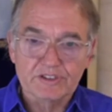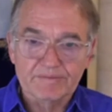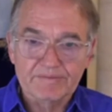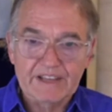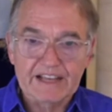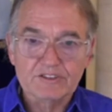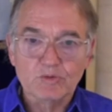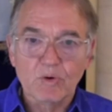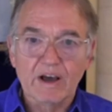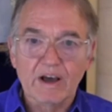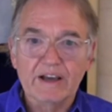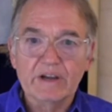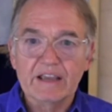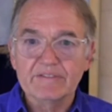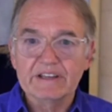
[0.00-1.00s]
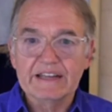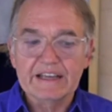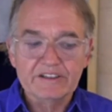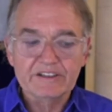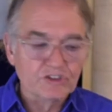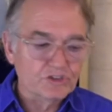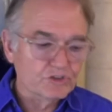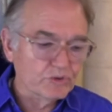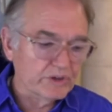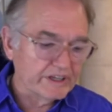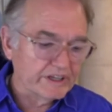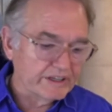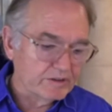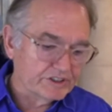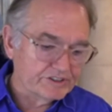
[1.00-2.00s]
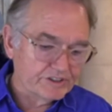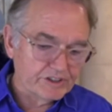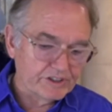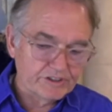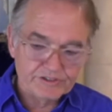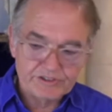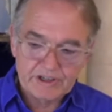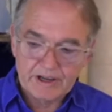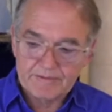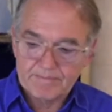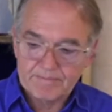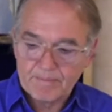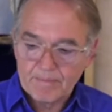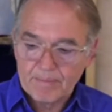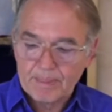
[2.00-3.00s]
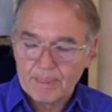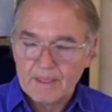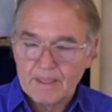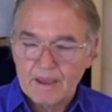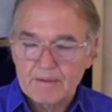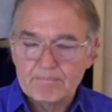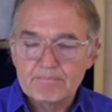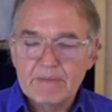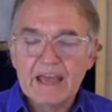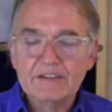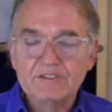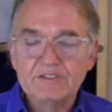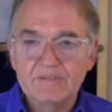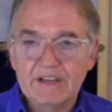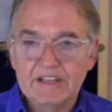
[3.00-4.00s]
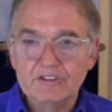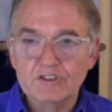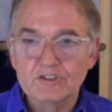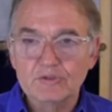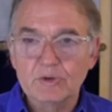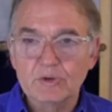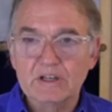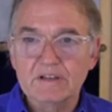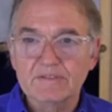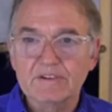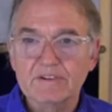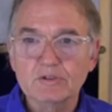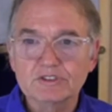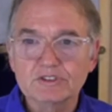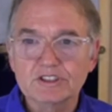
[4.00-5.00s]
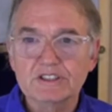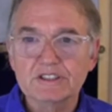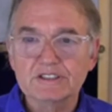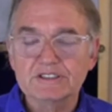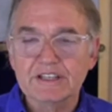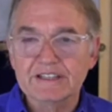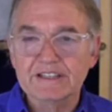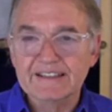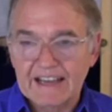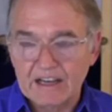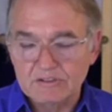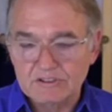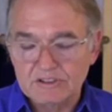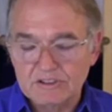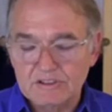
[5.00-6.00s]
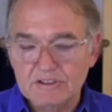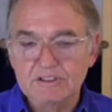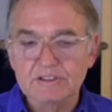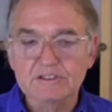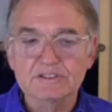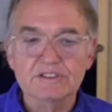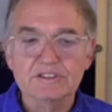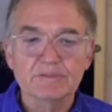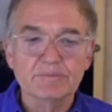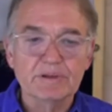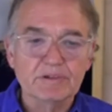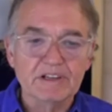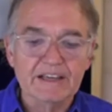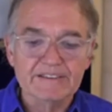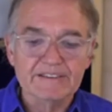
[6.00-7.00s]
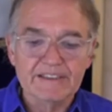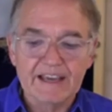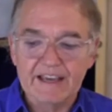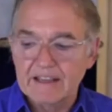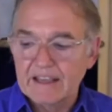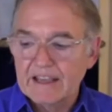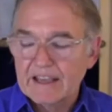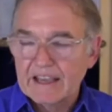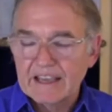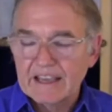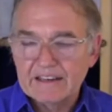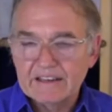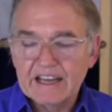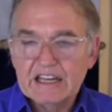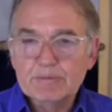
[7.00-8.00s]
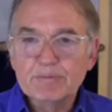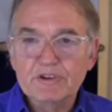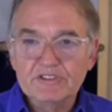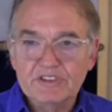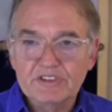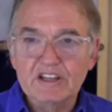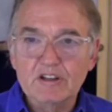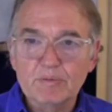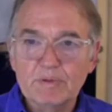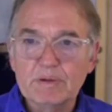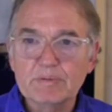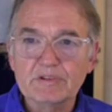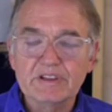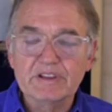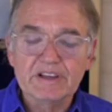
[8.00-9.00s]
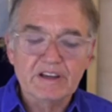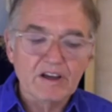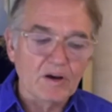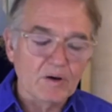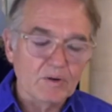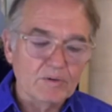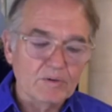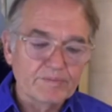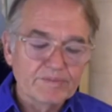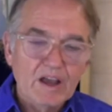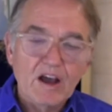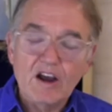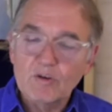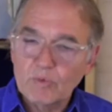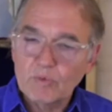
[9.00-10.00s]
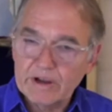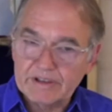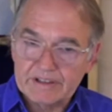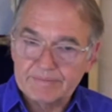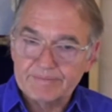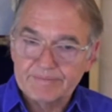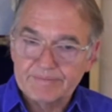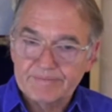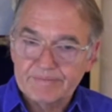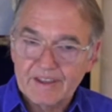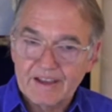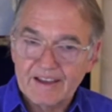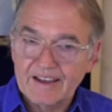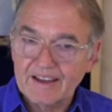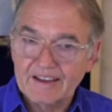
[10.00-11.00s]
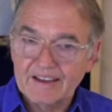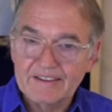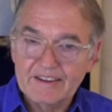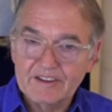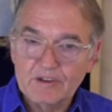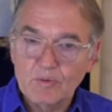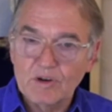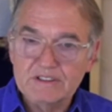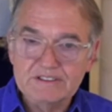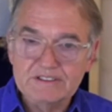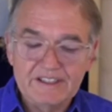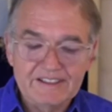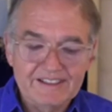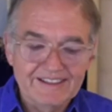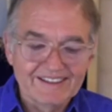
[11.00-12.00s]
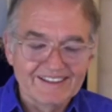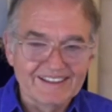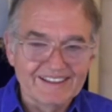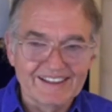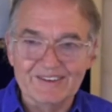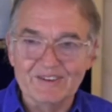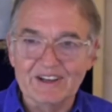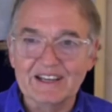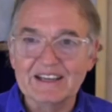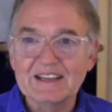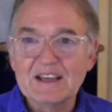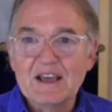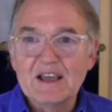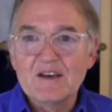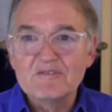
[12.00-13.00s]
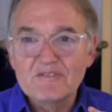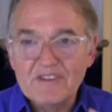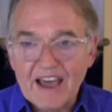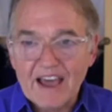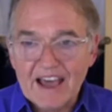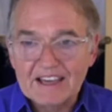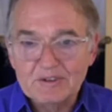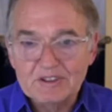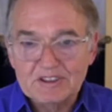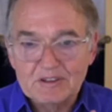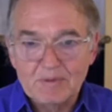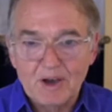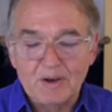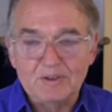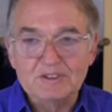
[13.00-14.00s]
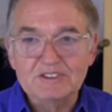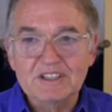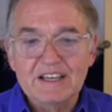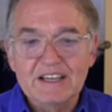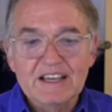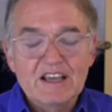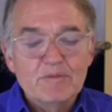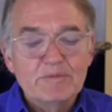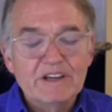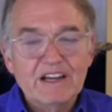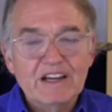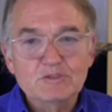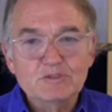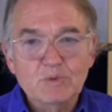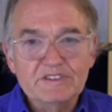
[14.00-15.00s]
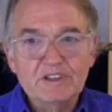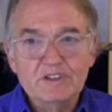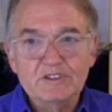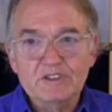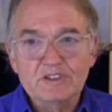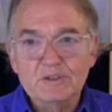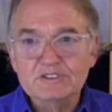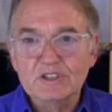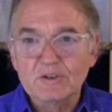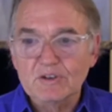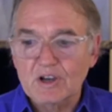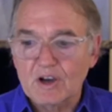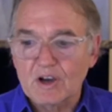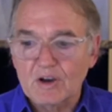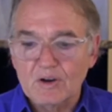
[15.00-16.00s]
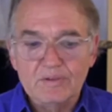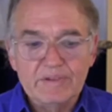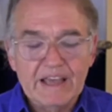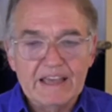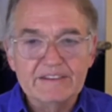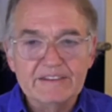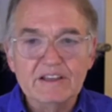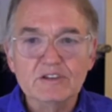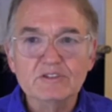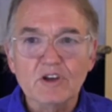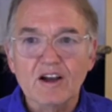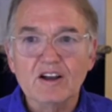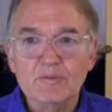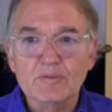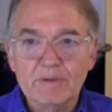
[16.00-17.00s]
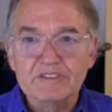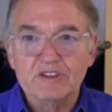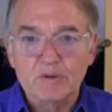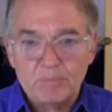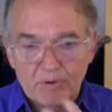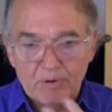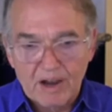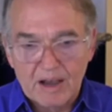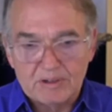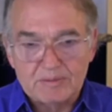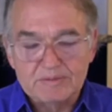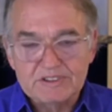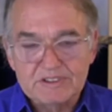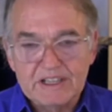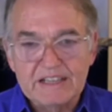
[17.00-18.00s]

That's why we have an industry, which is a massive industry of coaches and counselors and people like that. And 90% of the people that go are women. They're the ones that really value it the most, because what they'll do is they'll go and they'll talk about their problems.